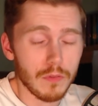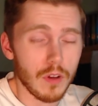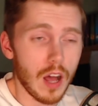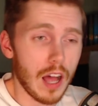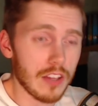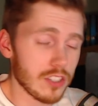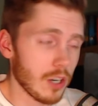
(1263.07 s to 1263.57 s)

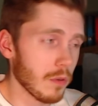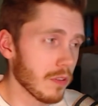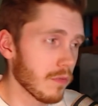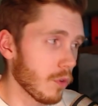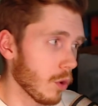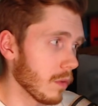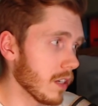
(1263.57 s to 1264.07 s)
I'll start with
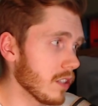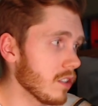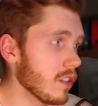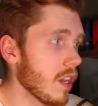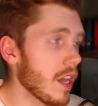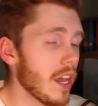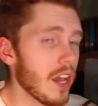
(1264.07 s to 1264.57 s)
forwards,
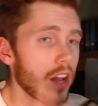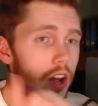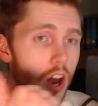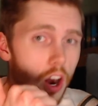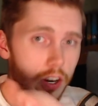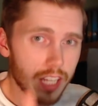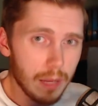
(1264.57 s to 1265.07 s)

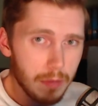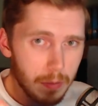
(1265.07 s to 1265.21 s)
Artemi